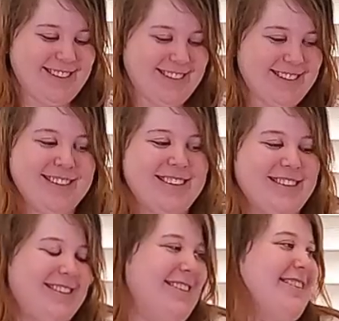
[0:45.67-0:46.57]

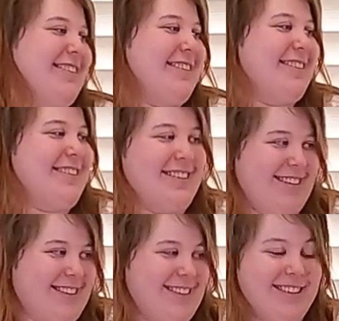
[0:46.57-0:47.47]

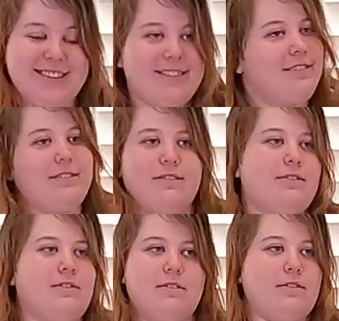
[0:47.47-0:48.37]

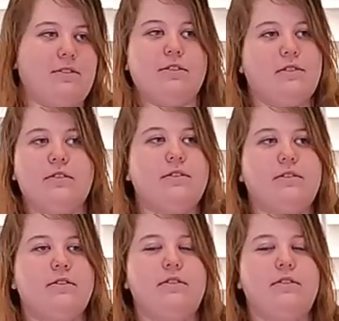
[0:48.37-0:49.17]
(not speaking)